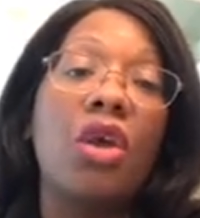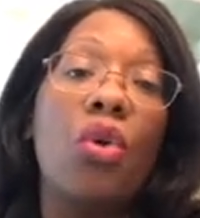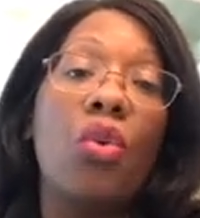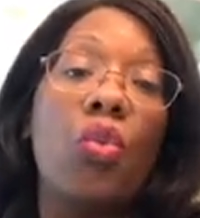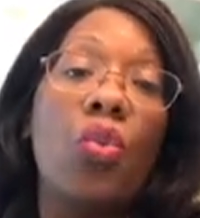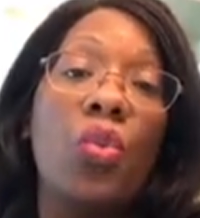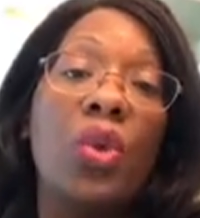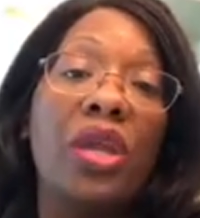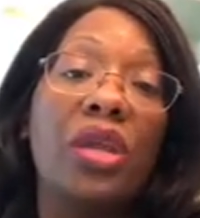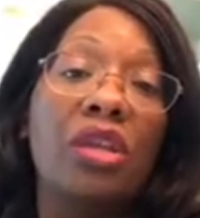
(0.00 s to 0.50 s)

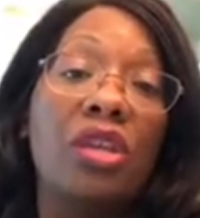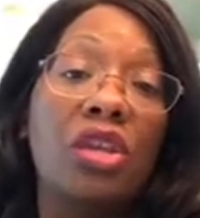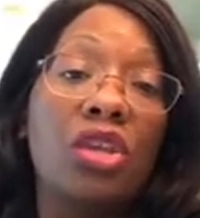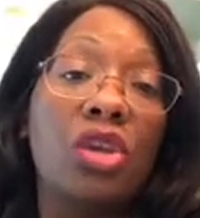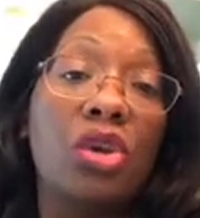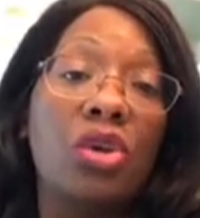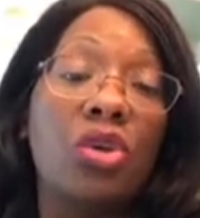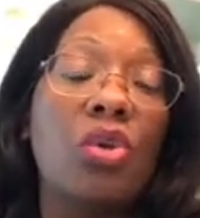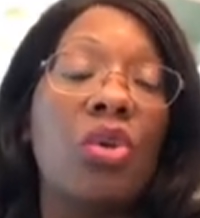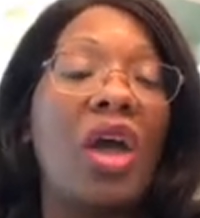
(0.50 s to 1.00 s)
when
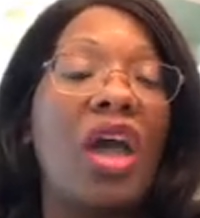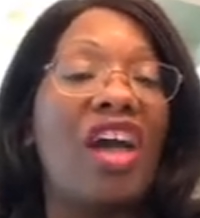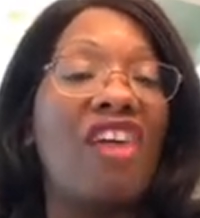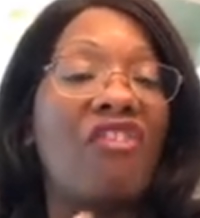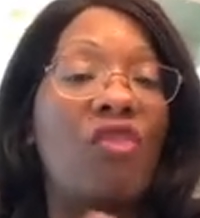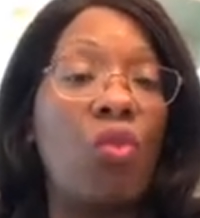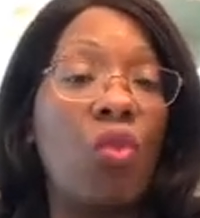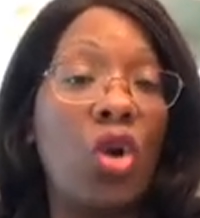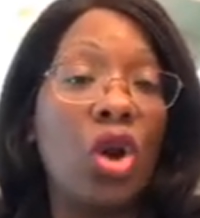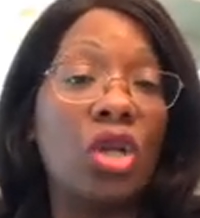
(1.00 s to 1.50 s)
you have
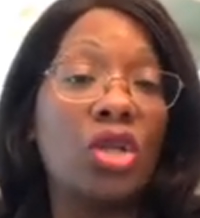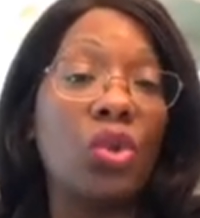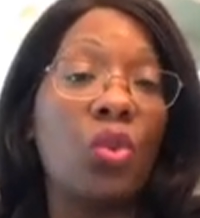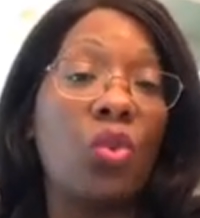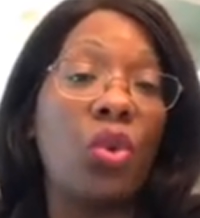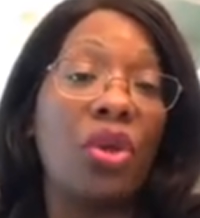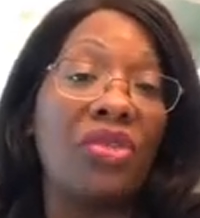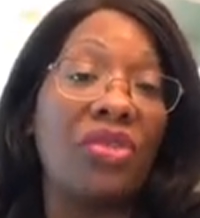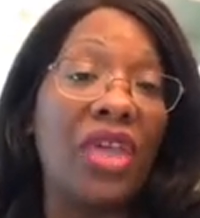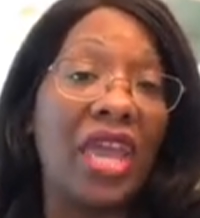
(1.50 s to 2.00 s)
worked
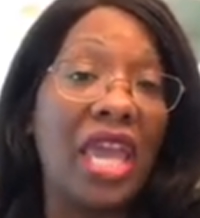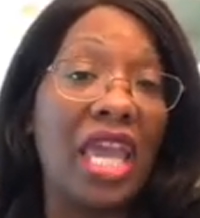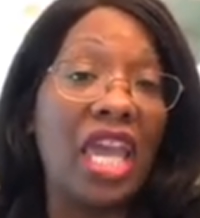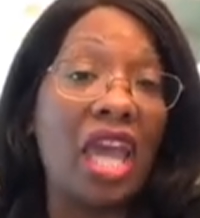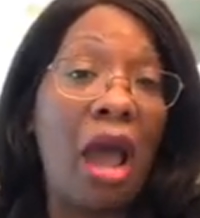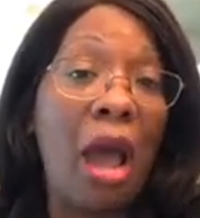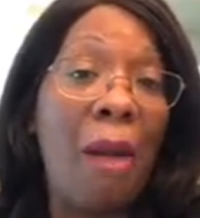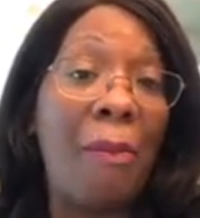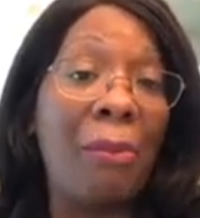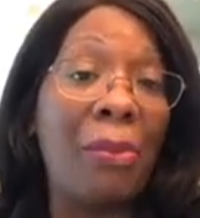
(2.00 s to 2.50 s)
with a
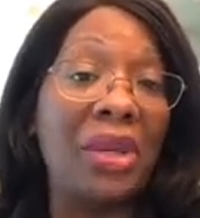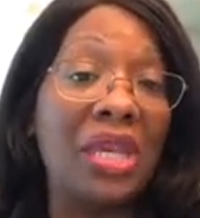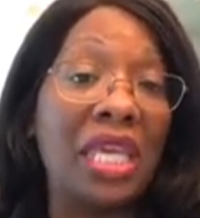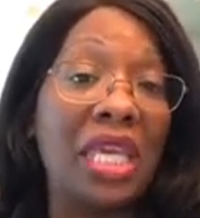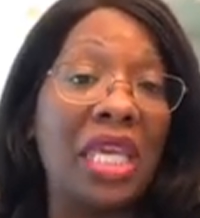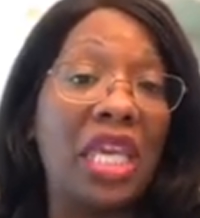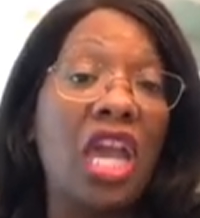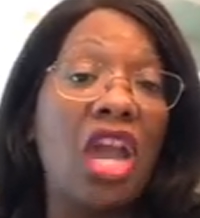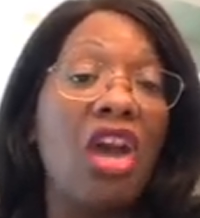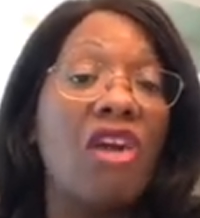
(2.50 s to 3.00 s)

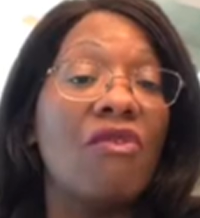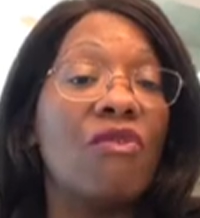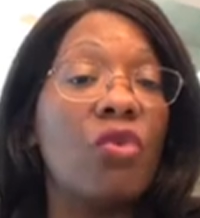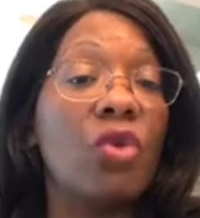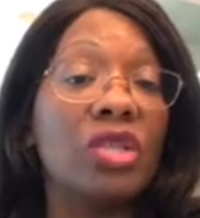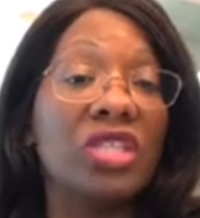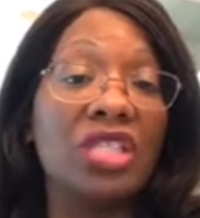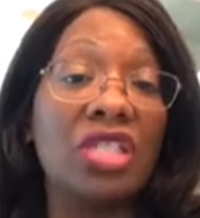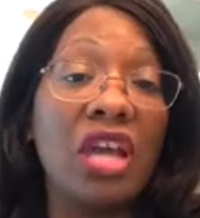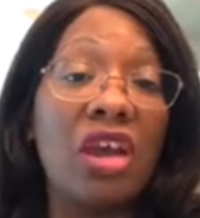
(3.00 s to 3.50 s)
company for
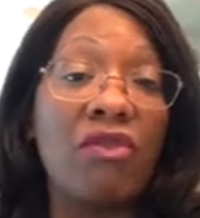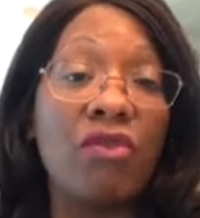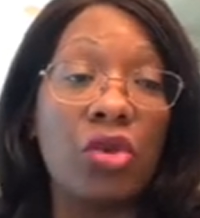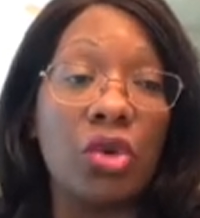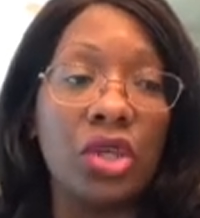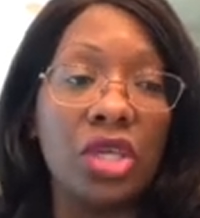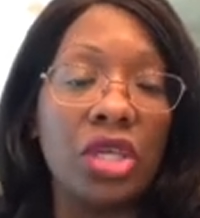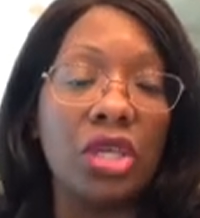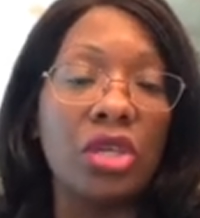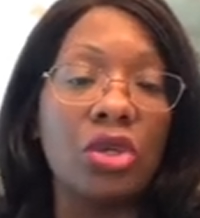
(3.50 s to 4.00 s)
several
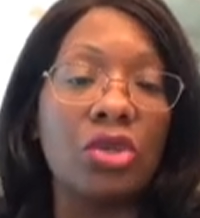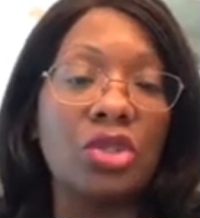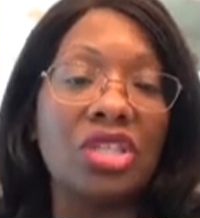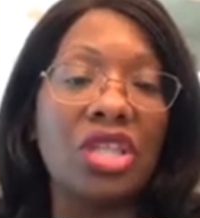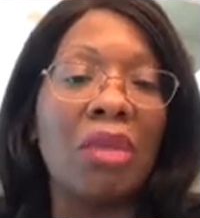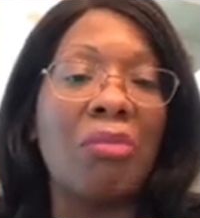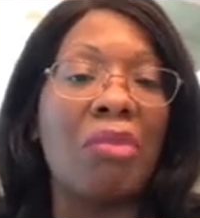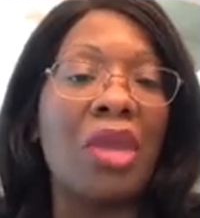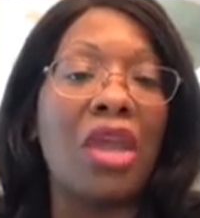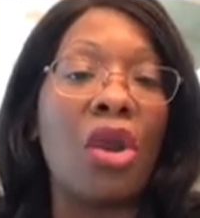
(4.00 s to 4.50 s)
years,
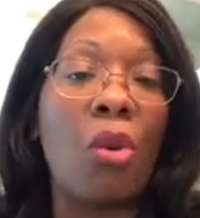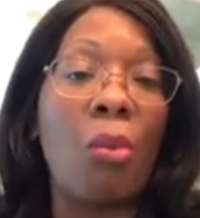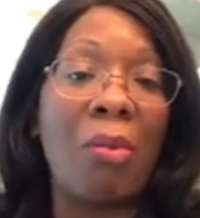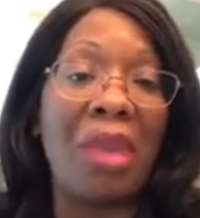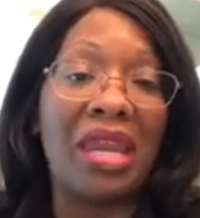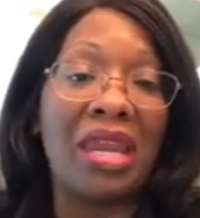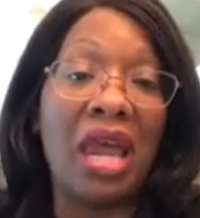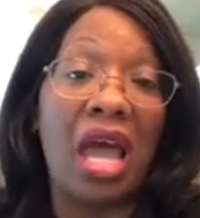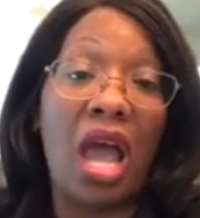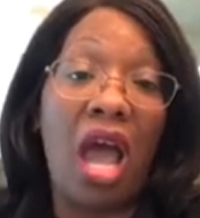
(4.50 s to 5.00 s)
they may or
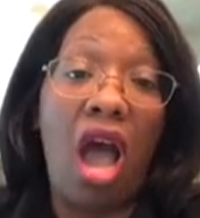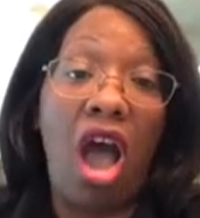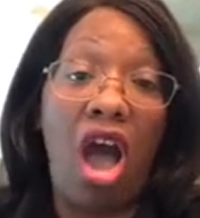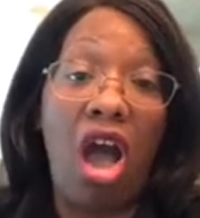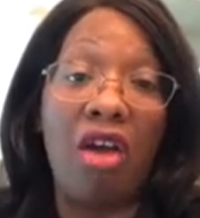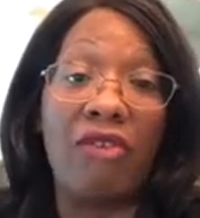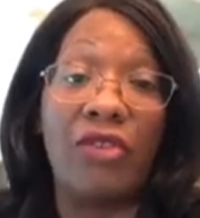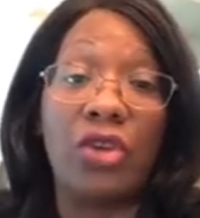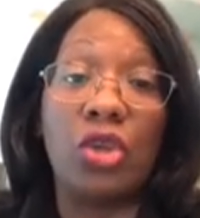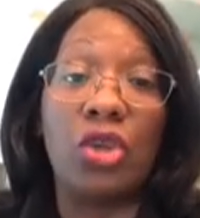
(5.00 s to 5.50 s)
may not
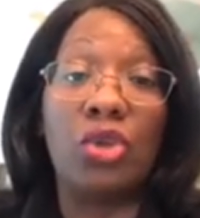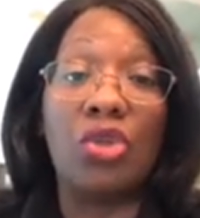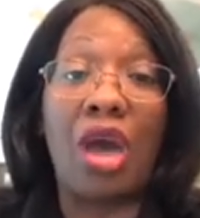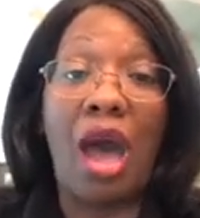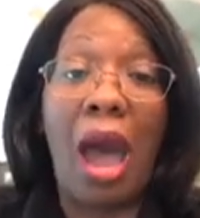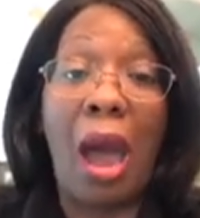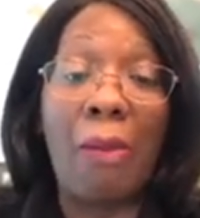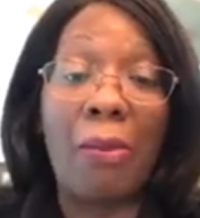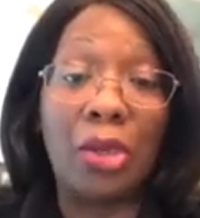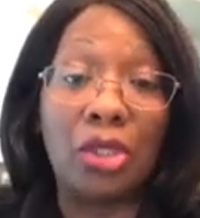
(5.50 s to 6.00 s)
offer you the
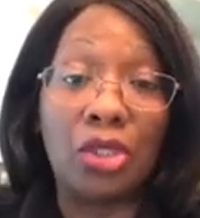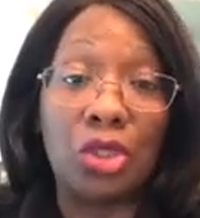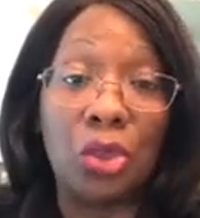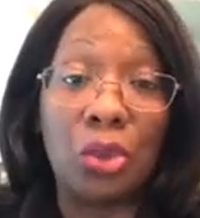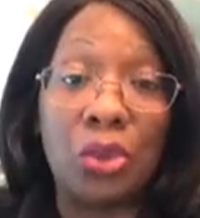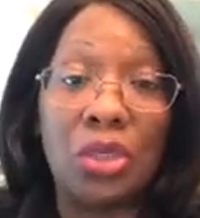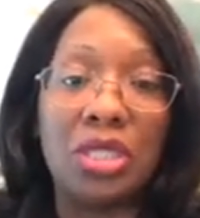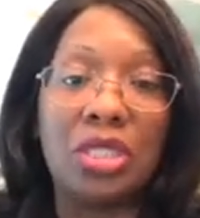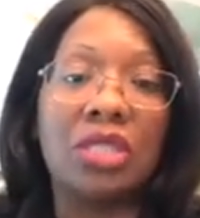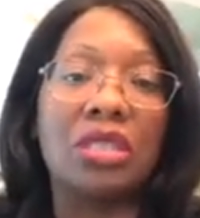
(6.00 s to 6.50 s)

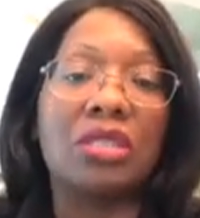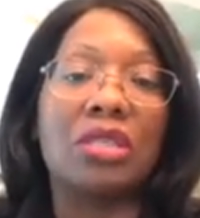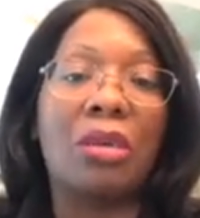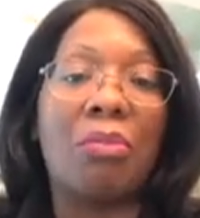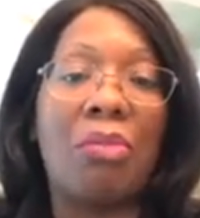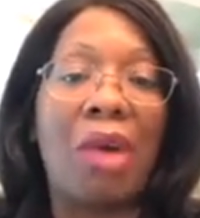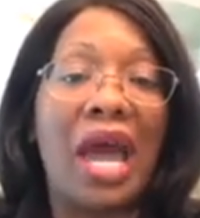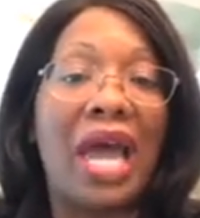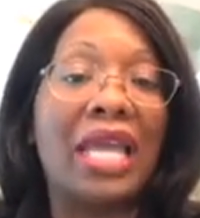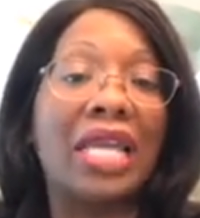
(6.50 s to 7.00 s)
opportunity to
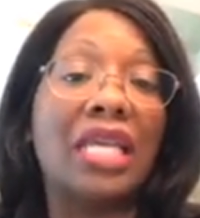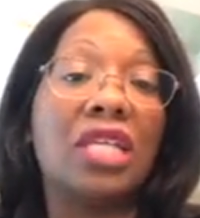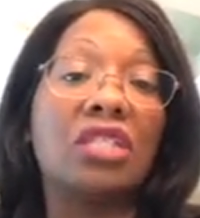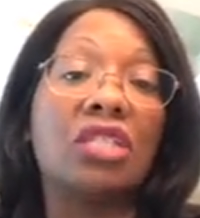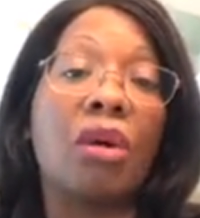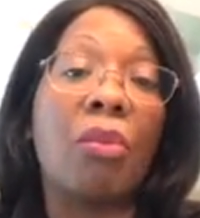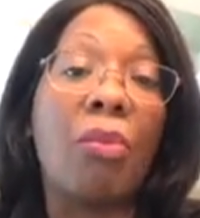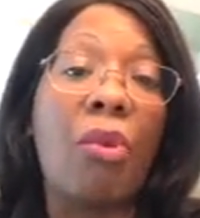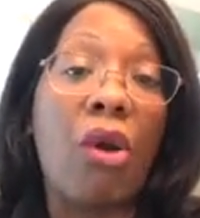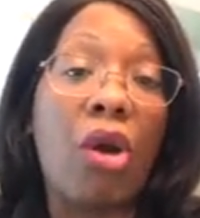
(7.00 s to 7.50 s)
buy
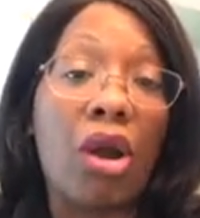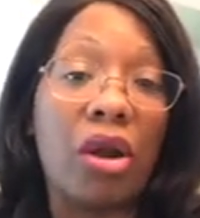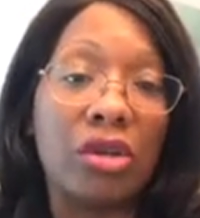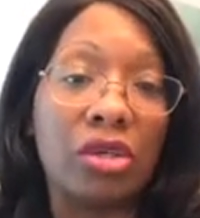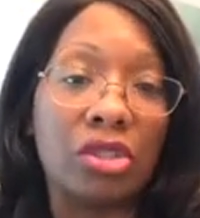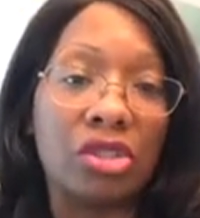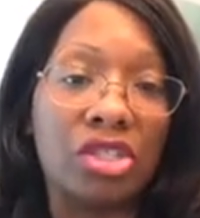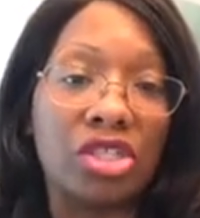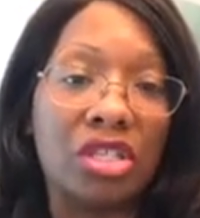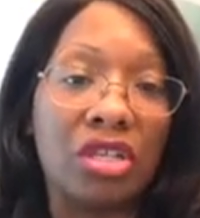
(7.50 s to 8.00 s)
into
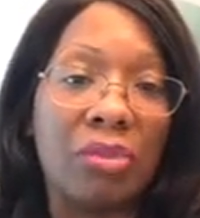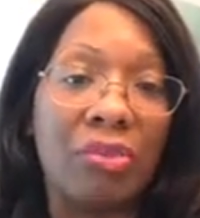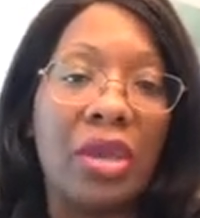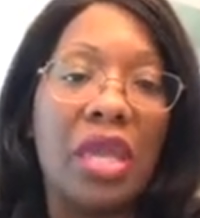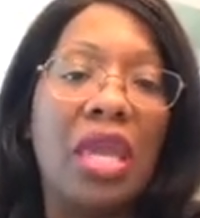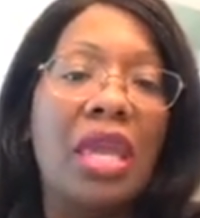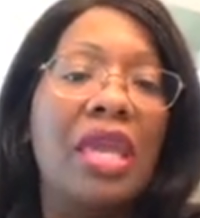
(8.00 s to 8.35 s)
partnership.